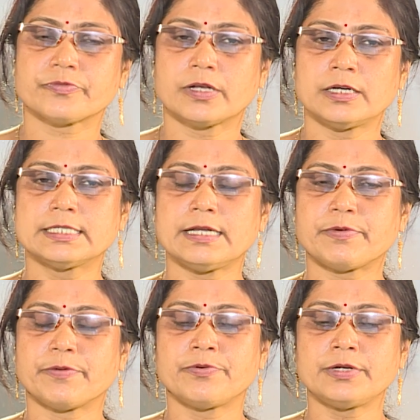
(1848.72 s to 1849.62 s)
concept
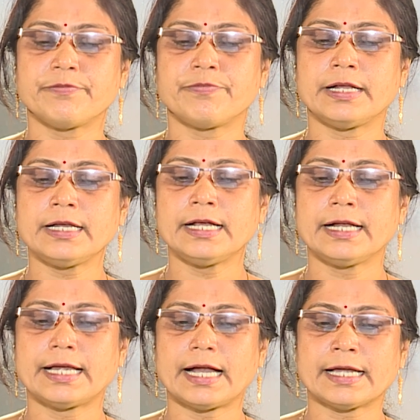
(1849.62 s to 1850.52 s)
of different
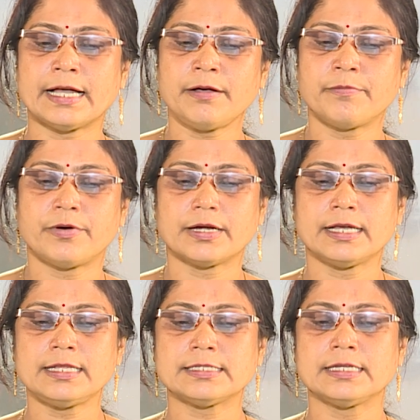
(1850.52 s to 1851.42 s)
data
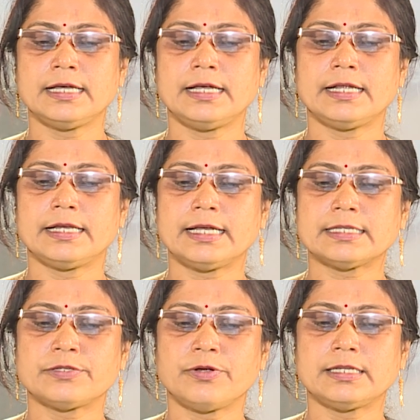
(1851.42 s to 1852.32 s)
models. Next
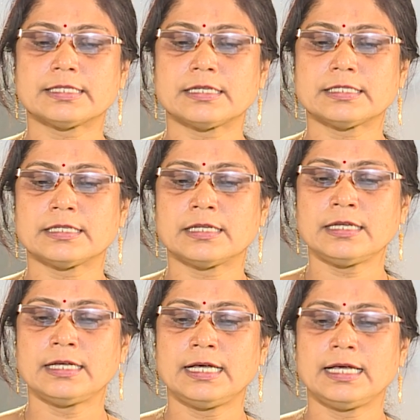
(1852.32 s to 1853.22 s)
we will discuss on
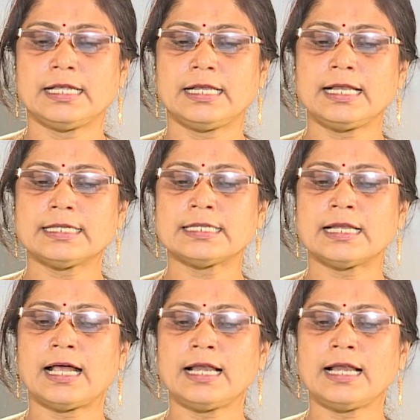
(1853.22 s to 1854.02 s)
relational